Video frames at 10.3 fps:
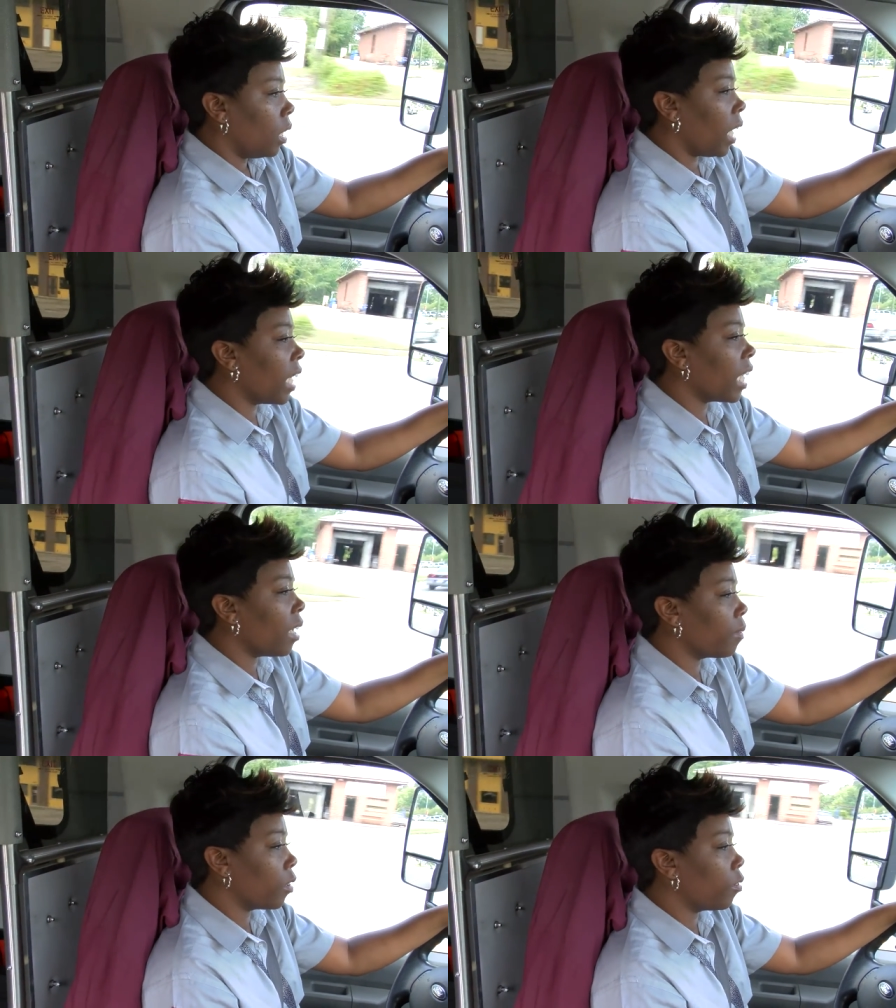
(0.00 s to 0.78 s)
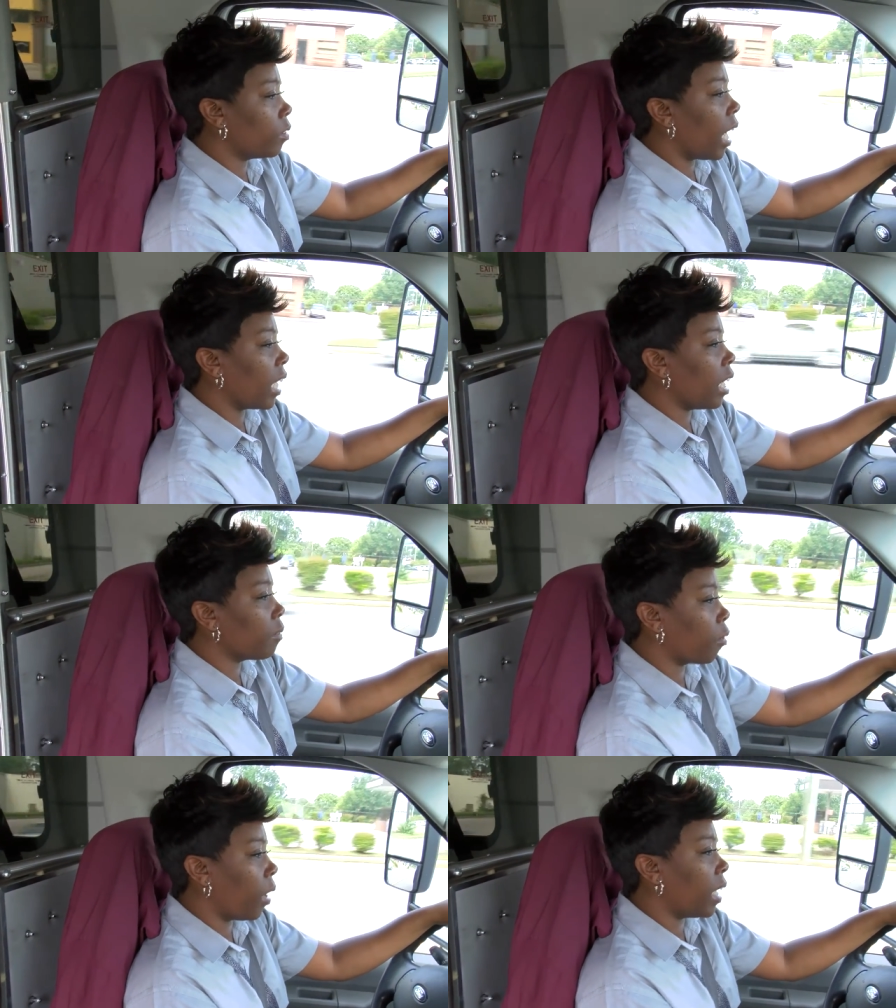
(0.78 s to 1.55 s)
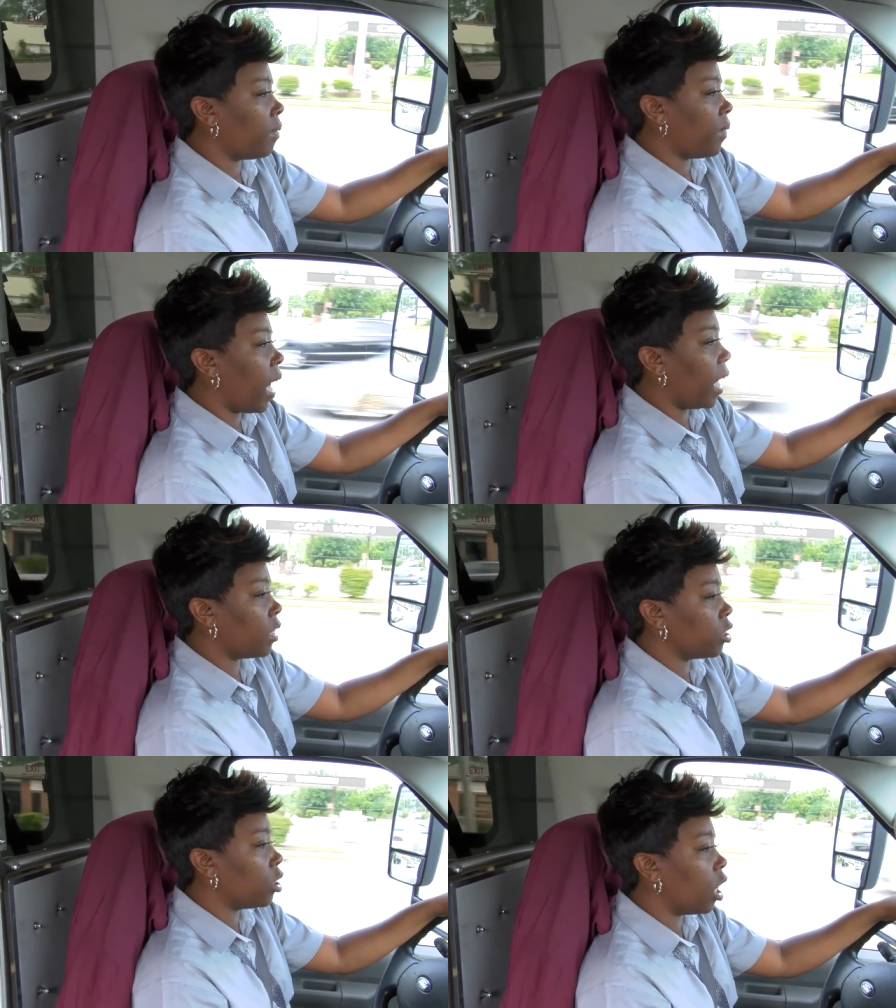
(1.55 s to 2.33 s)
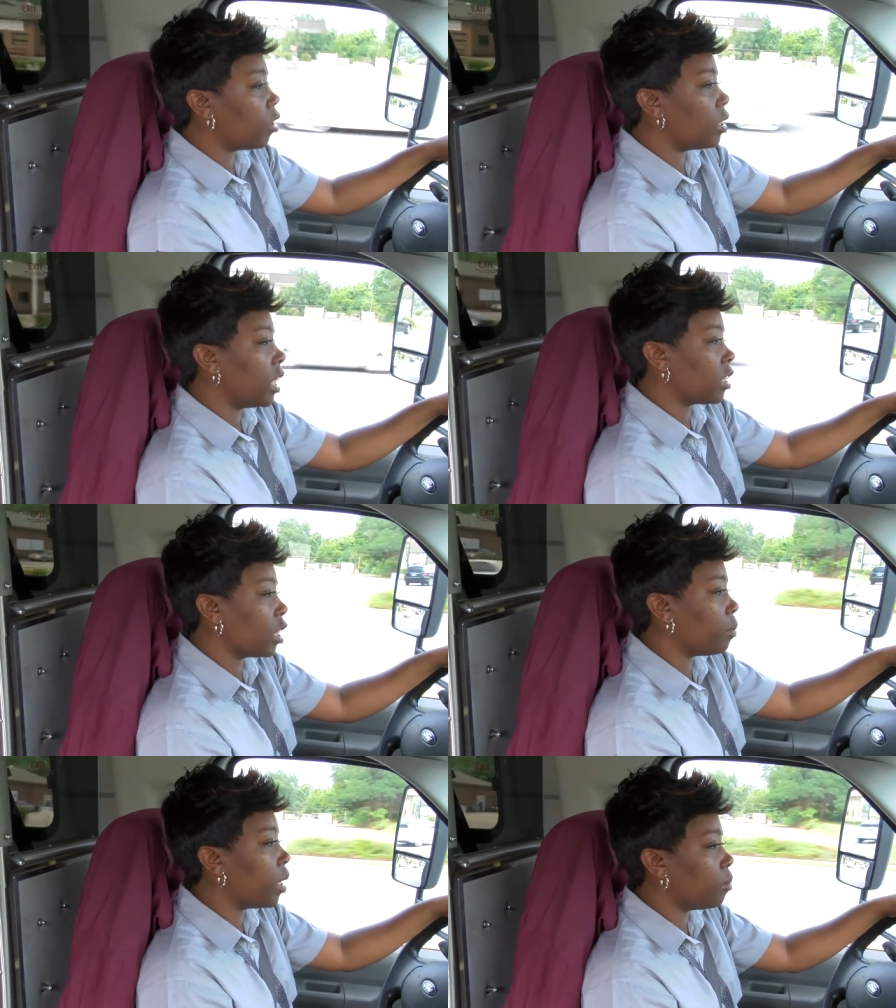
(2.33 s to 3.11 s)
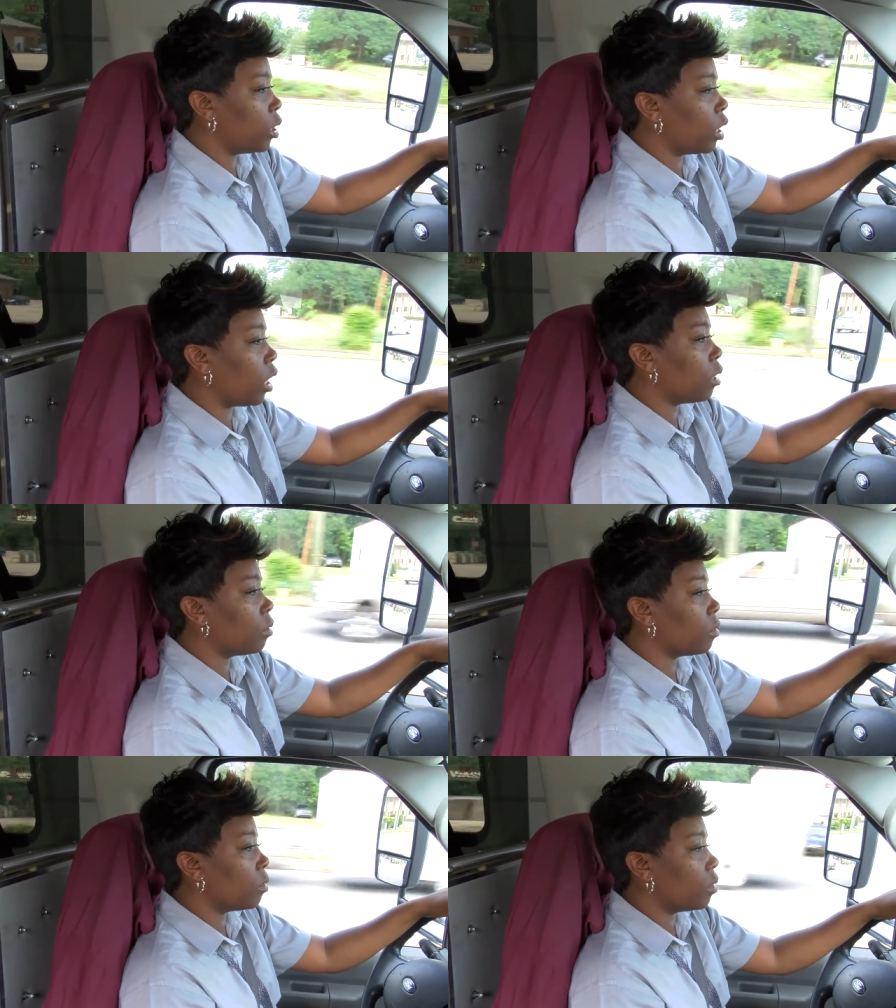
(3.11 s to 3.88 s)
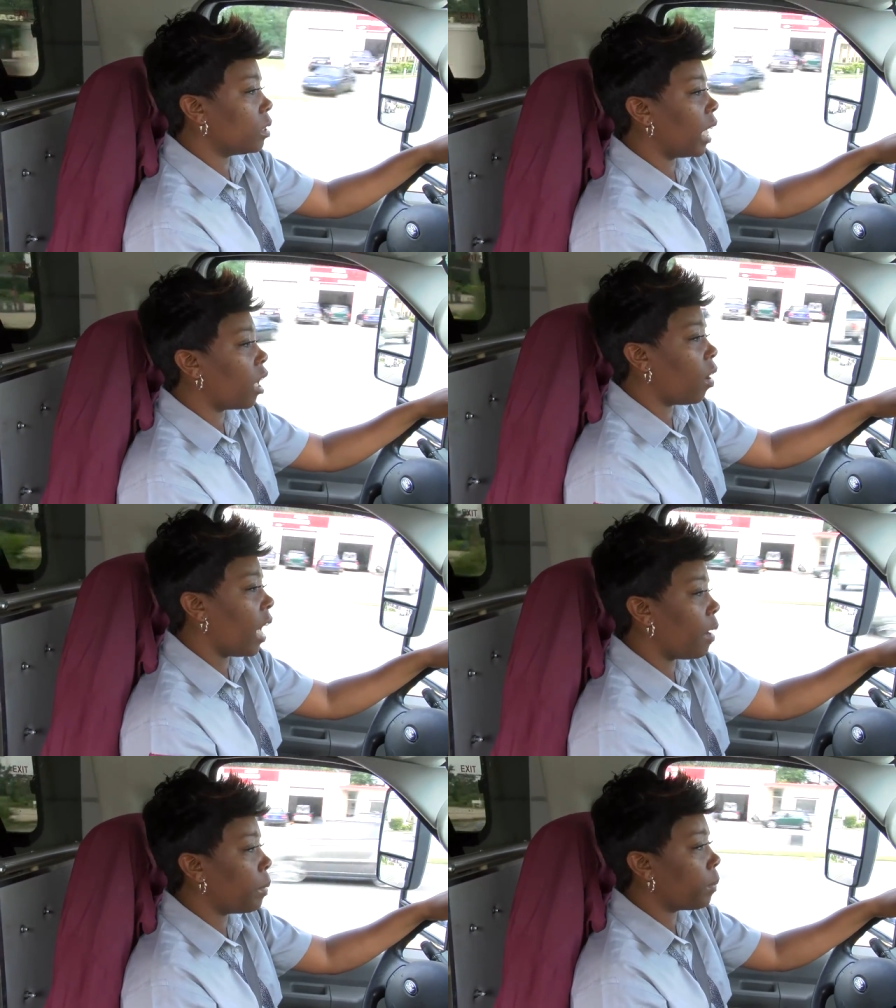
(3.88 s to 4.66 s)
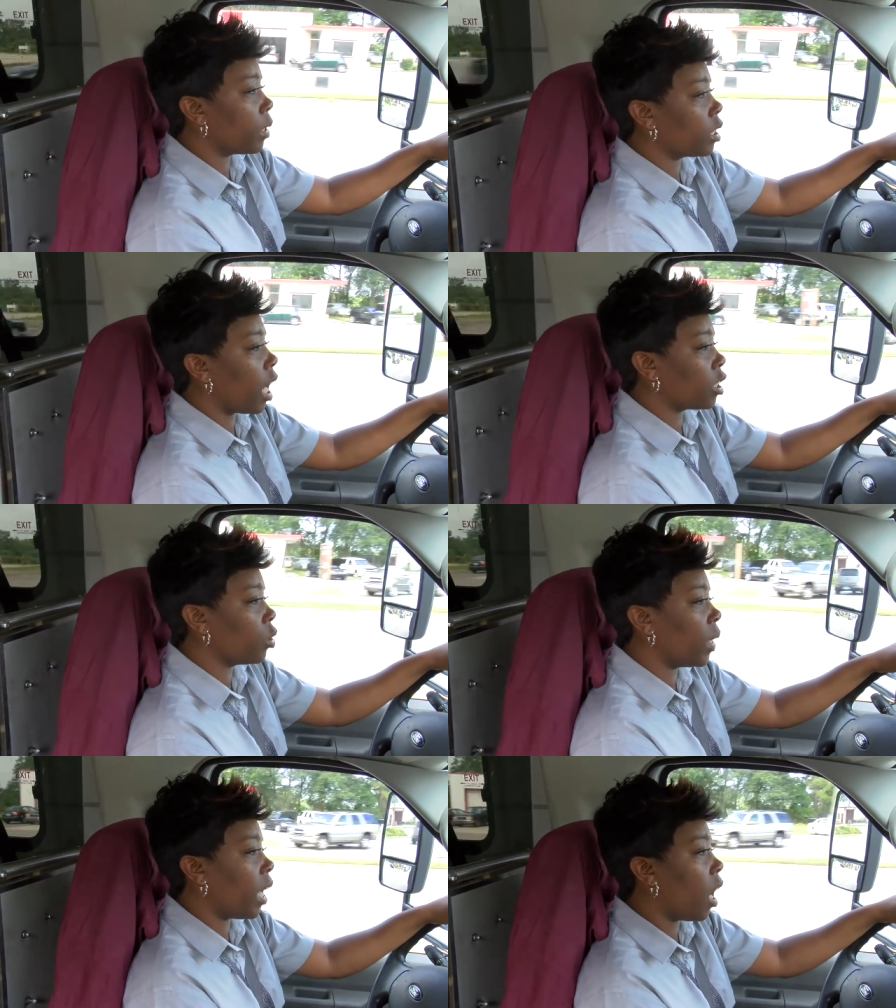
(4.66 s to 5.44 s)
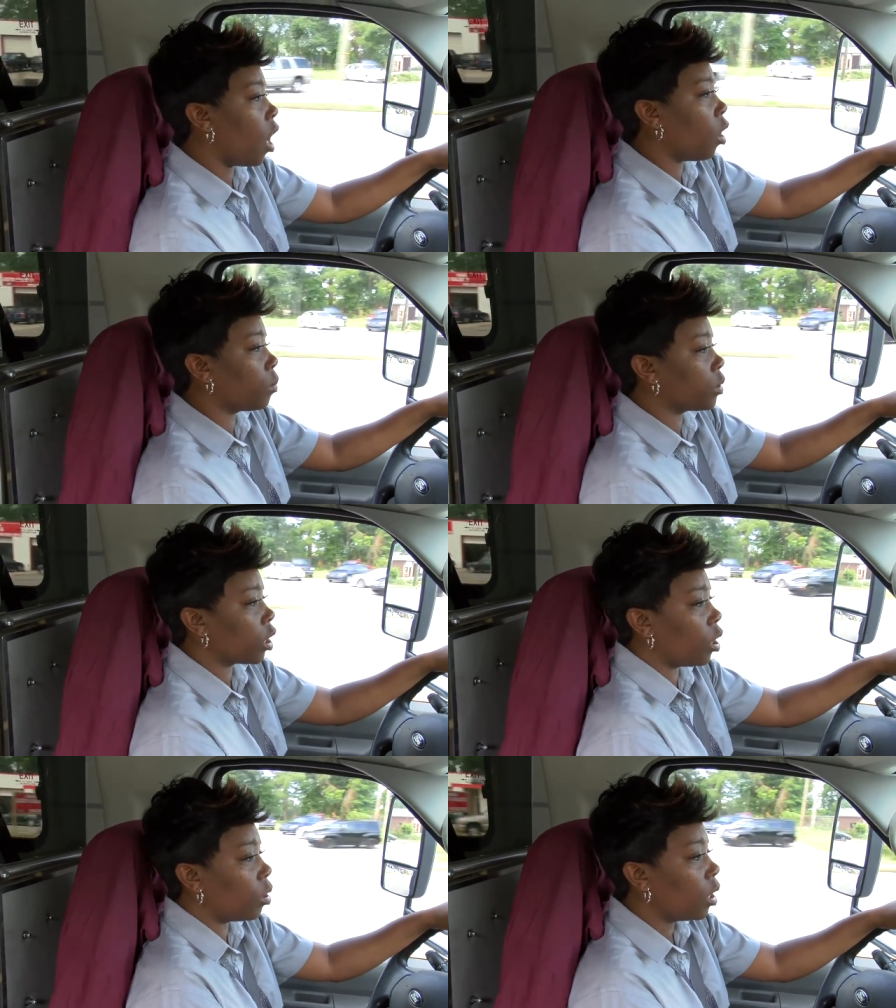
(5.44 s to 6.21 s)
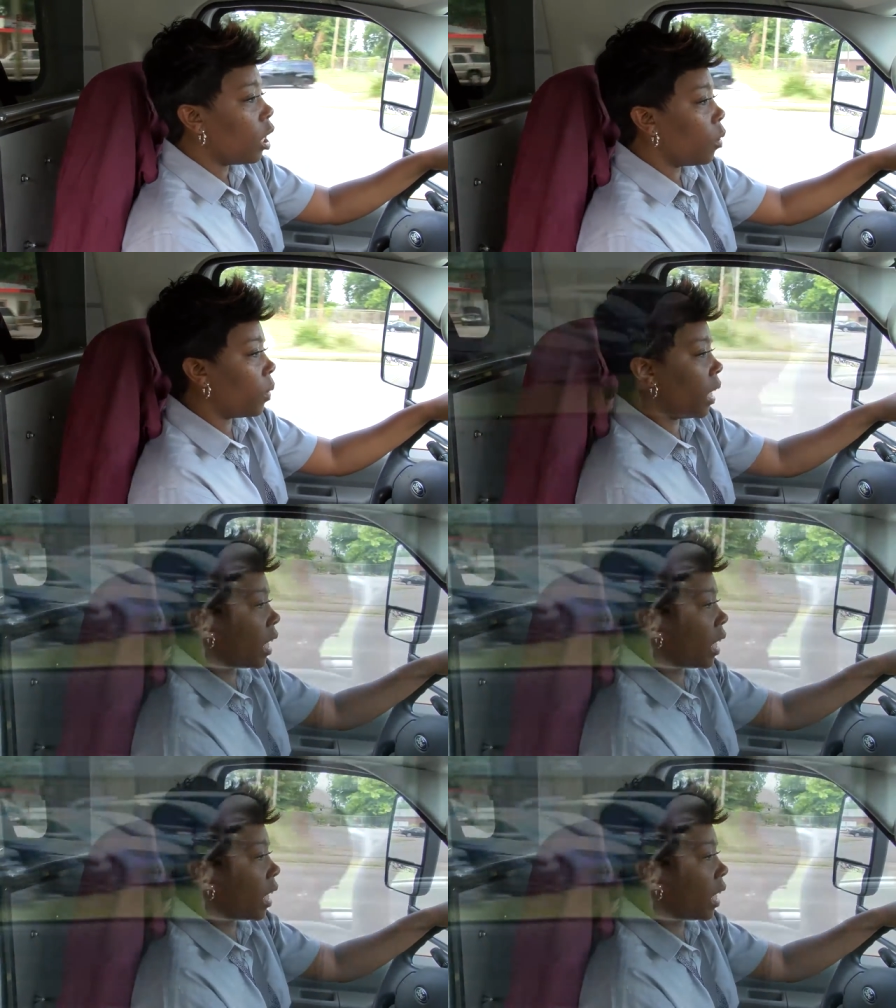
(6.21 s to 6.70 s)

they give, they give great advice, you know. Then some of them, you know, they don't have people to talk to at home, so when they